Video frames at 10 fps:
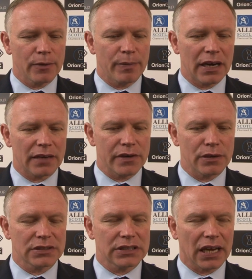but a
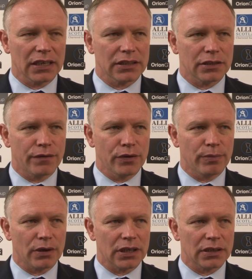real talented
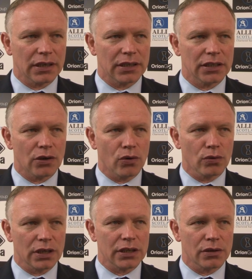footballer, and
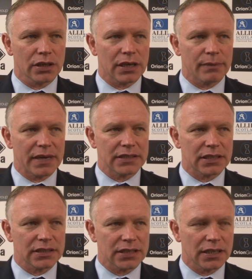only going to get
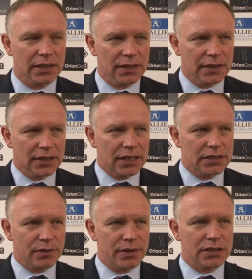better as
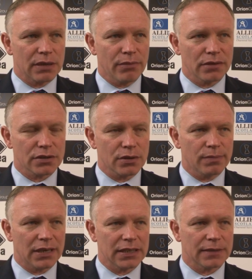the weeks and months go
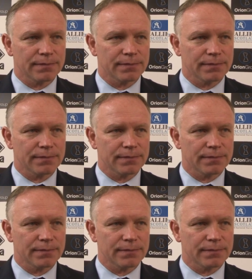by.